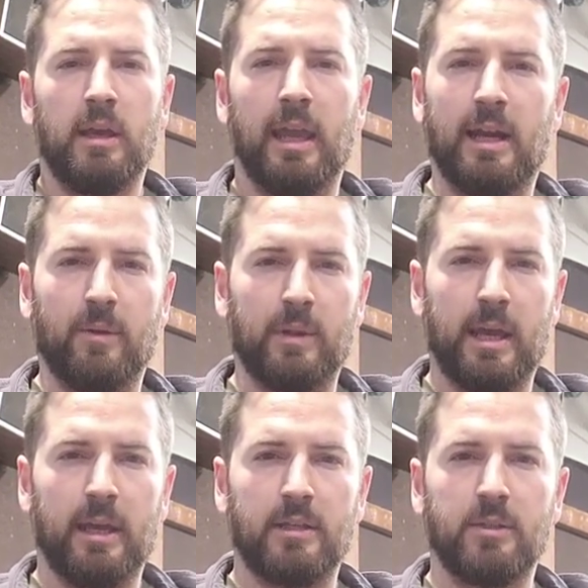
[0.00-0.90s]
And I would
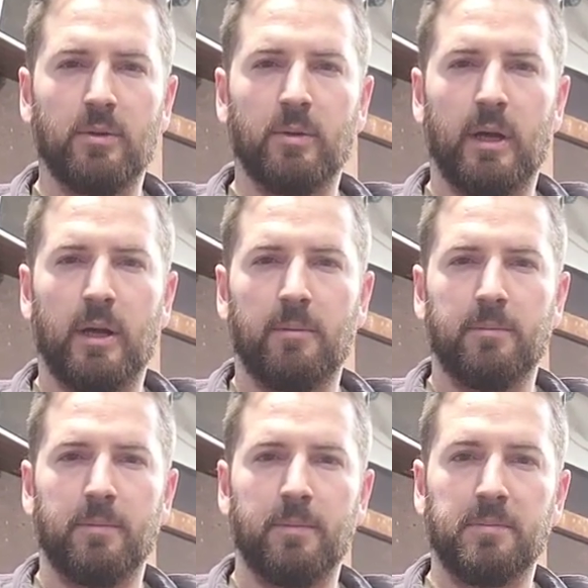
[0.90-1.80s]
like to
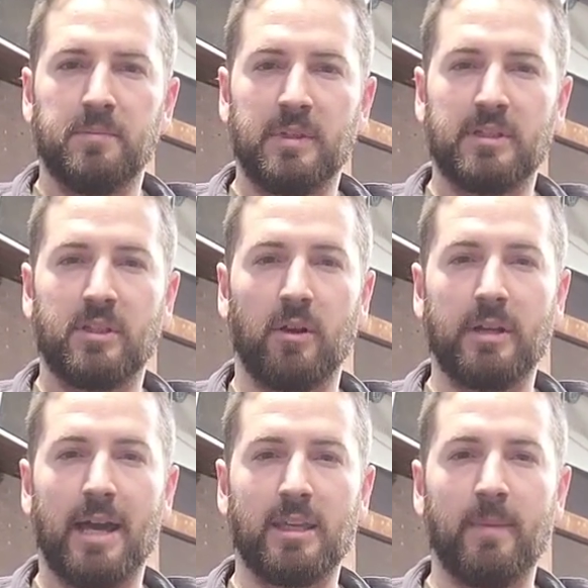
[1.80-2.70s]
start
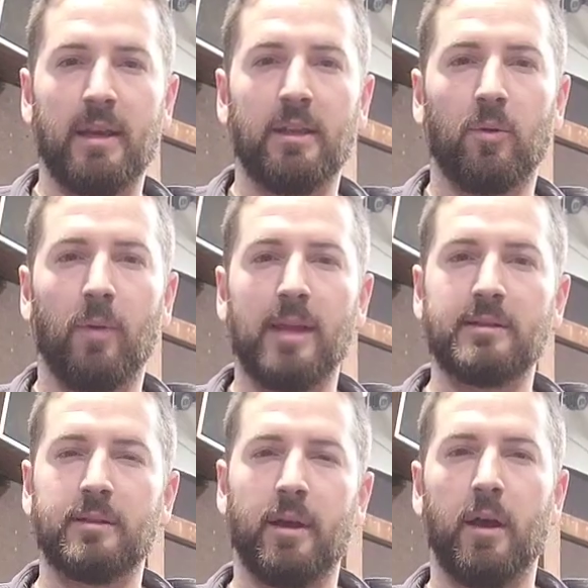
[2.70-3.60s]
documenting the
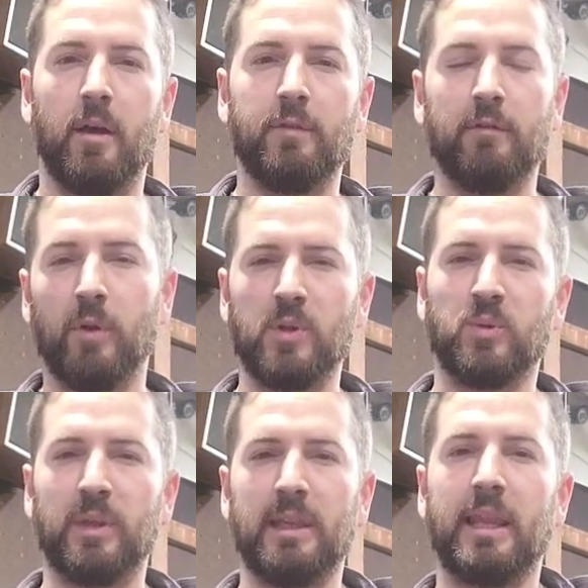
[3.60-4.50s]
rest of, even though it's
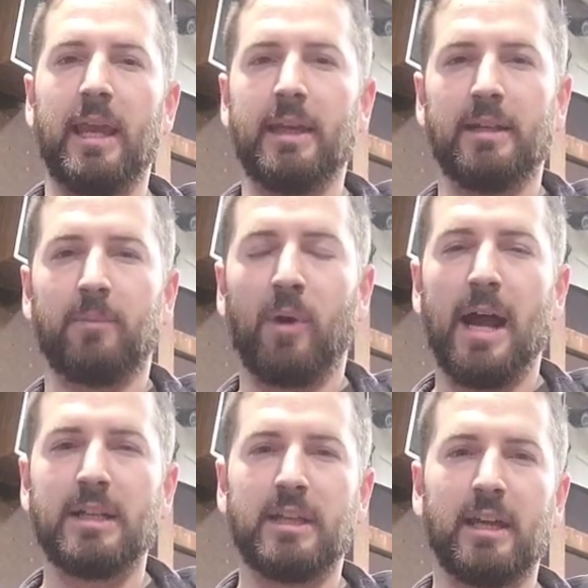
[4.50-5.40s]
really late into the
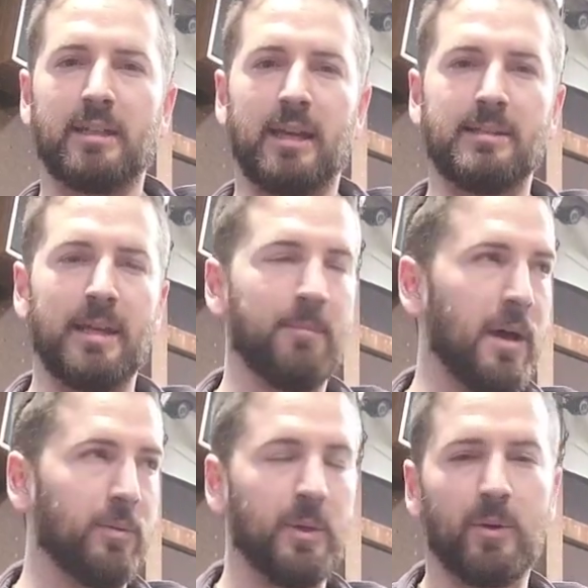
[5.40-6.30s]
project, I'd say
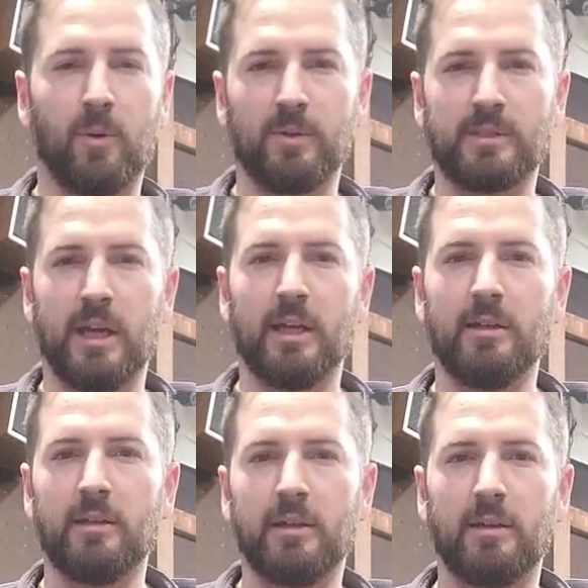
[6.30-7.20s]
about 3/4 done.
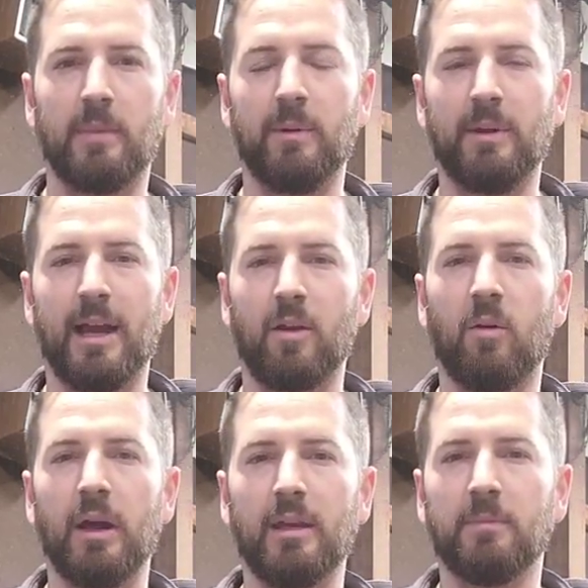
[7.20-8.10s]
Maybe not quite,